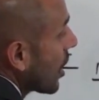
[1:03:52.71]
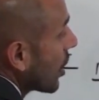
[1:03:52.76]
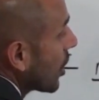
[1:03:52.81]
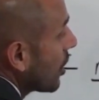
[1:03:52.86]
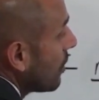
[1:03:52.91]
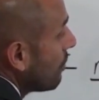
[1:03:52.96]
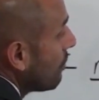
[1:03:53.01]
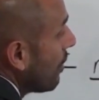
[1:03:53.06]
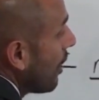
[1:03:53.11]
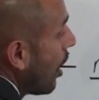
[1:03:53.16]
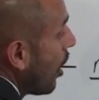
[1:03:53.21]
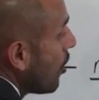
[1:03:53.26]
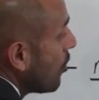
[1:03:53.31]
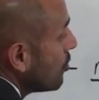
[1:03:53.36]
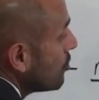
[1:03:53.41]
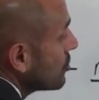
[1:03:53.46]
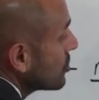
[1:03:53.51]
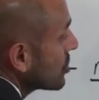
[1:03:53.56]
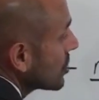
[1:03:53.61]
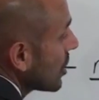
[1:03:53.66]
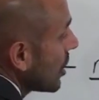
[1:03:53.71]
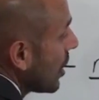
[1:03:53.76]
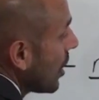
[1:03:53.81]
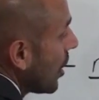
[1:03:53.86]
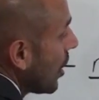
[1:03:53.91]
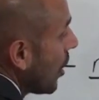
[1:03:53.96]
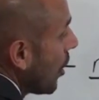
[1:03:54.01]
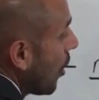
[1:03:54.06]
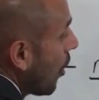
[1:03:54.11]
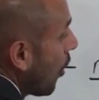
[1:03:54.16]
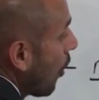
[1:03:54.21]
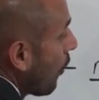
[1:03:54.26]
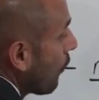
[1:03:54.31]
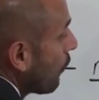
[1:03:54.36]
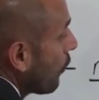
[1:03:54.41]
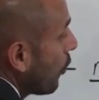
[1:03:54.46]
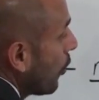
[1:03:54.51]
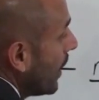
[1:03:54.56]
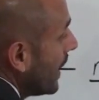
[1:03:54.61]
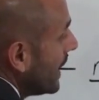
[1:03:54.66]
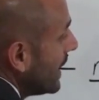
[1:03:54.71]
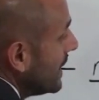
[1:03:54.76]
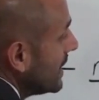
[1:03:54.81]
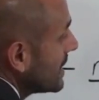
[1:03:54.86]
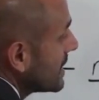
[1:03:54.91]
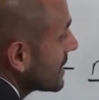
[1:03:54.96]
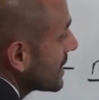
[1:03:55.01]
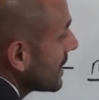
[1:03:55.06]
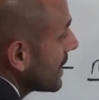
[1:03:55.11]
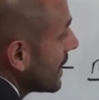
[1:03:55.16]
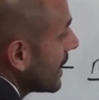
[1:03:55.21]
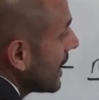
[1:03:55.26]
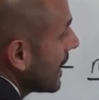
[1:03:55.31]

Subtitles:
composed of wheat